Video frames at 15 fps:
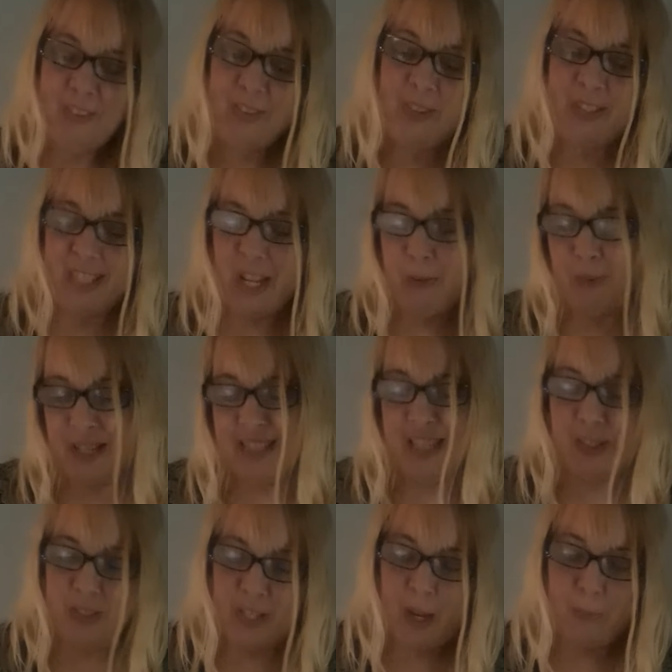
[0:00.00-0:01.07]
we wrote
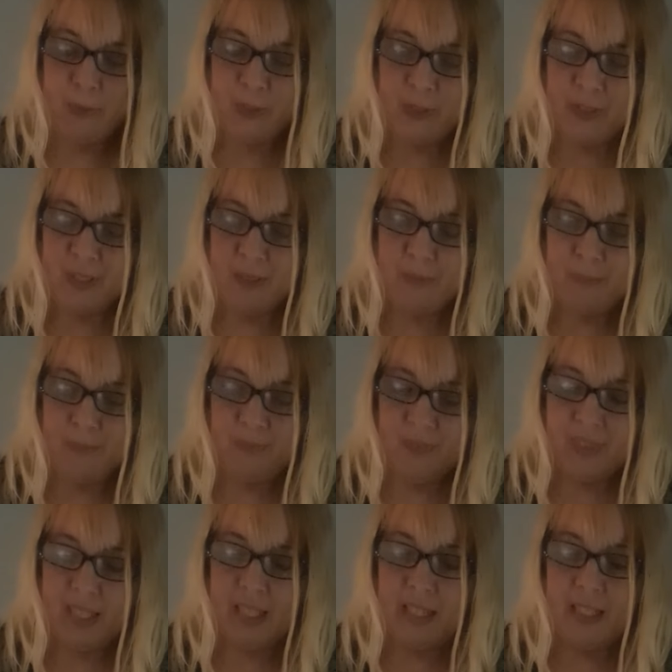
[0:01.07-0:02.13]
side-by-side -side chapters.
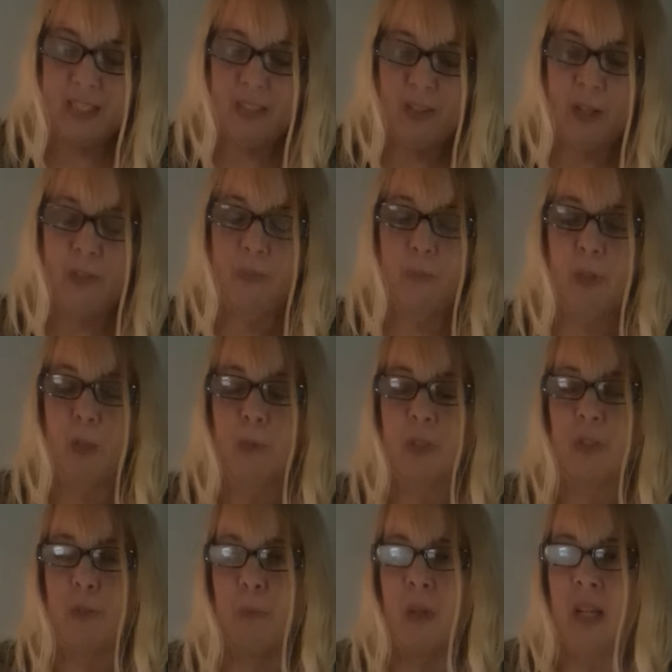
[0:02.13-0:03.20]
So I
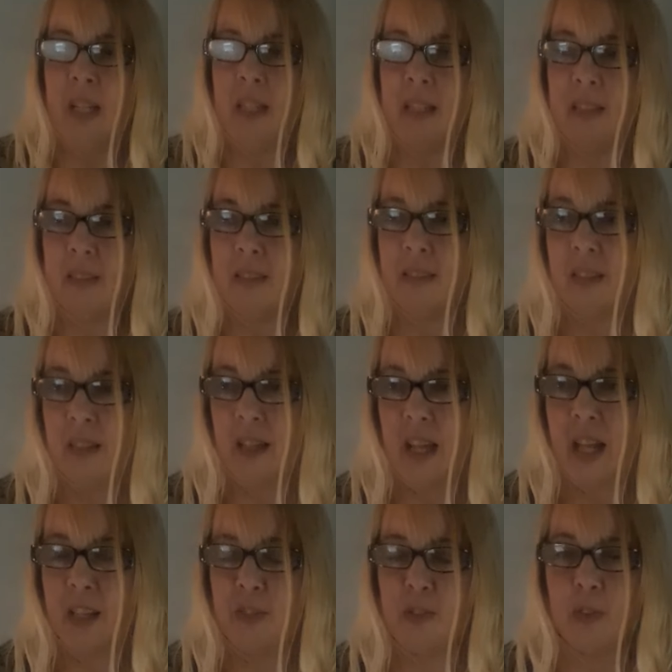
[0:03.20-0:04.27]
published mine as
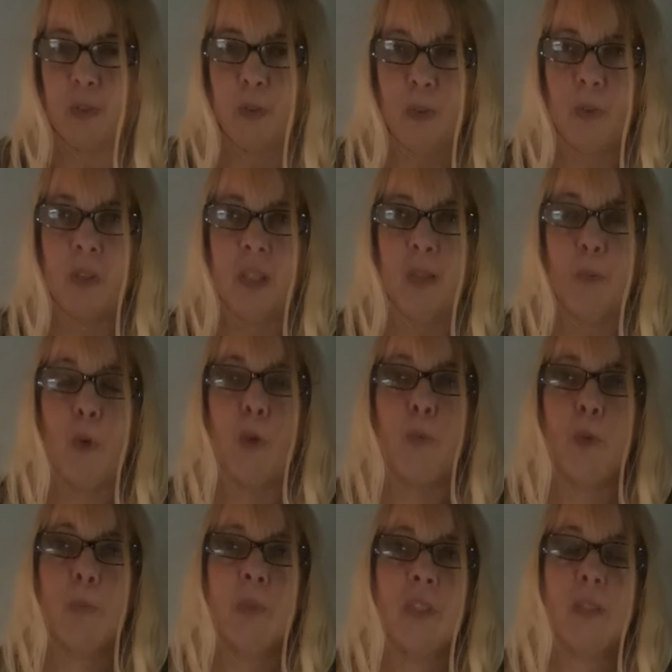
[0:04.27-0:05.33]
Aleister Crowley, One
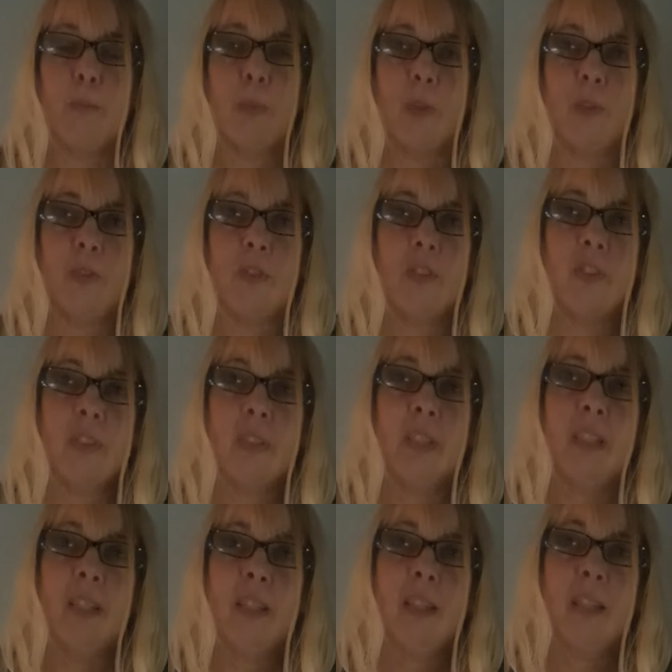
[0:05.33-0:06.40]
Woman's Approach.
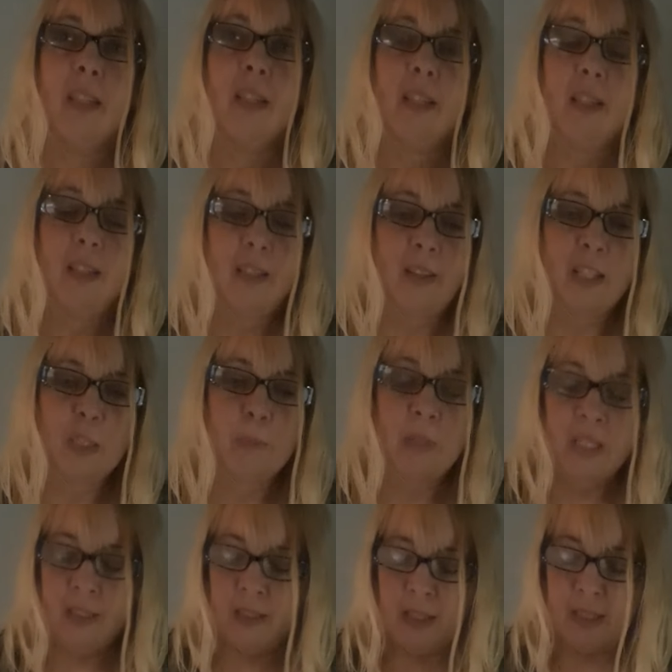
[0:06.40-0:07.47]
And I spent
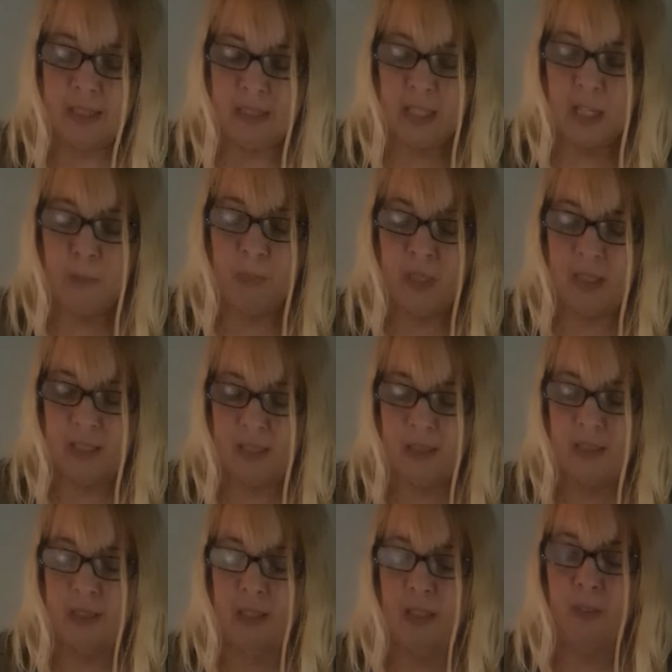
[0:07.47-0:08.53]
a lot of time on
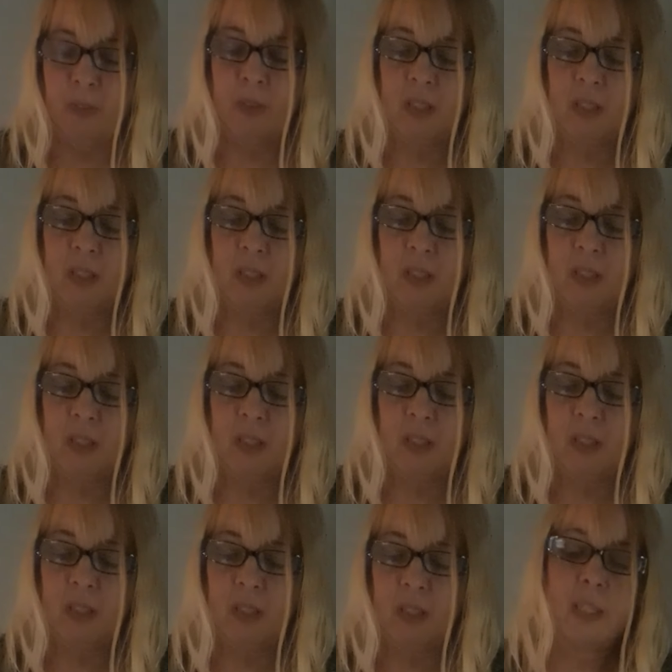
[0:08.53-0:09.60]
this, and I really
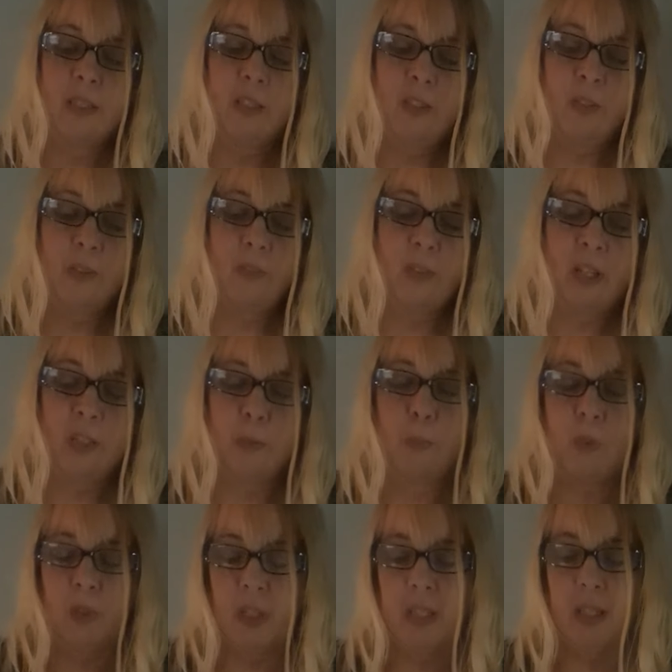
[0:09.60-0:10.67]
would like to unify the
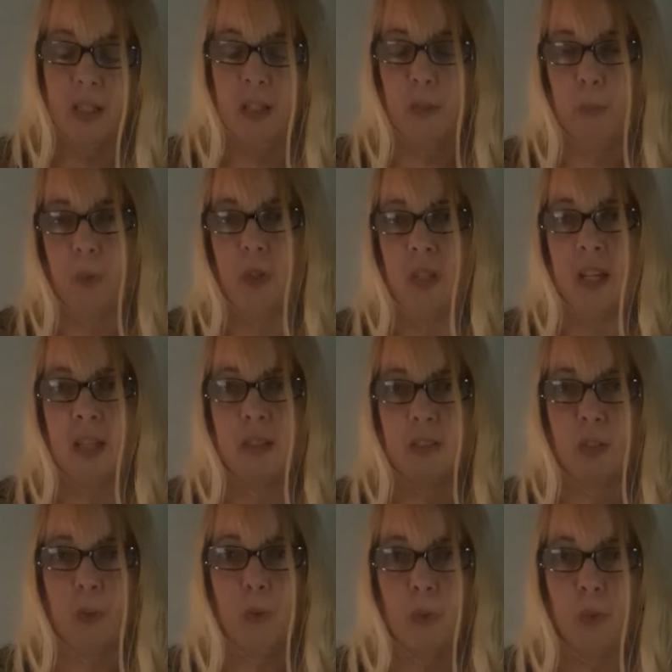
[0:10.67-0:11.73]
book again, put it out as
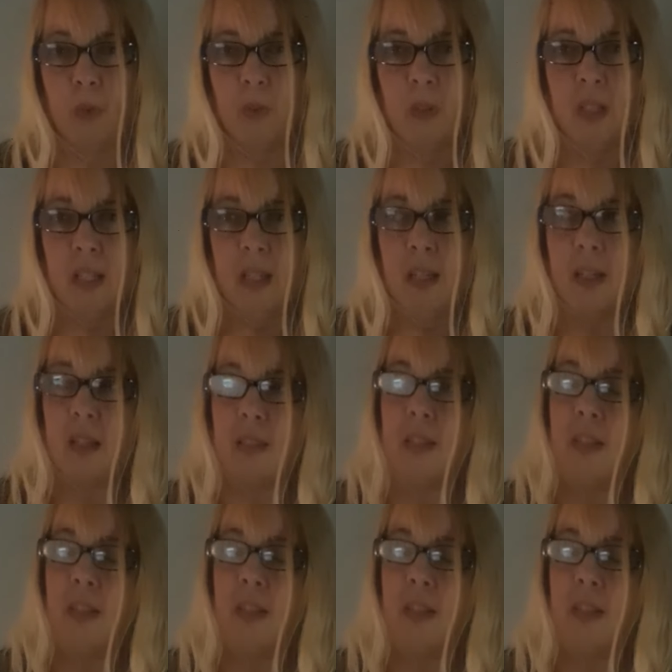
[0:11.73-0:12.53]
a whole, because